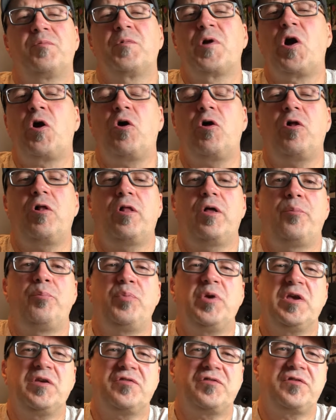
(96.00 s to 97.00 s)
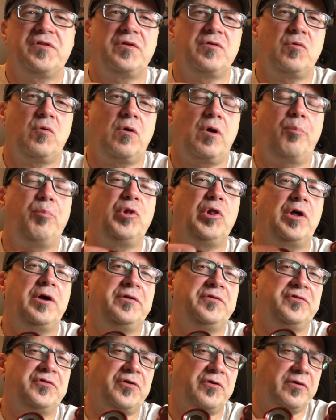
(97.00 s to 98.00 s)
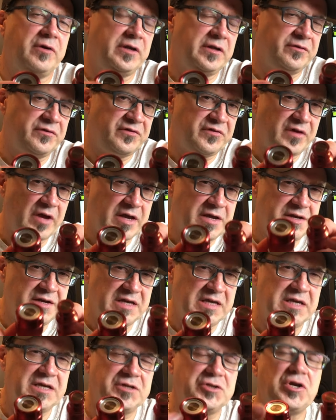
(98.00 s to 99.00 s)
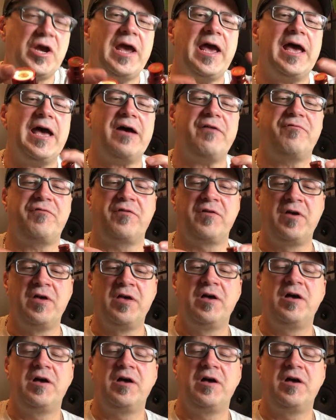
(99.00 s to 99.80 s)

call a piston or a plunger inside each half